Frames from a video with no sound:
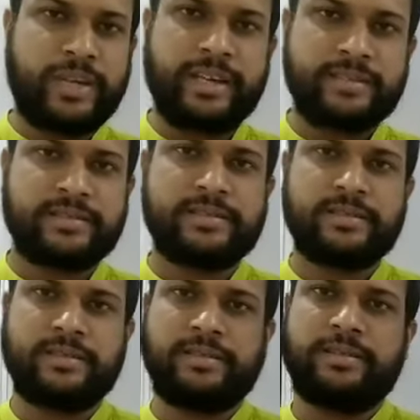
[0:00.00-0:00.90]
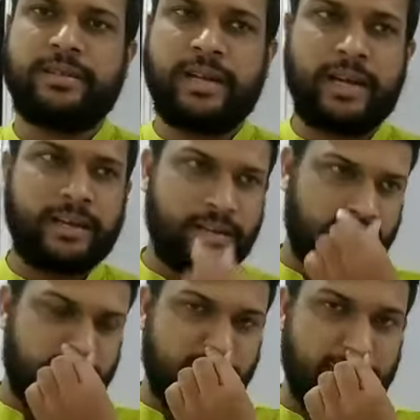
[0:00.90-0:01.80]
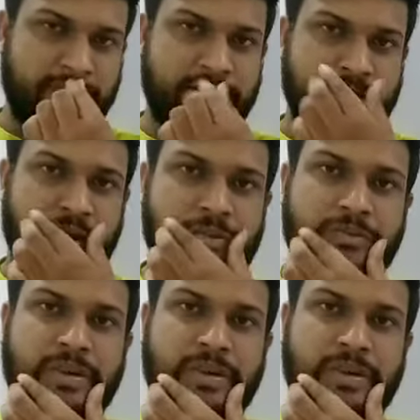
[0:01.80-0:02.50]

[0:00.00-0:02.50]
things like derivation of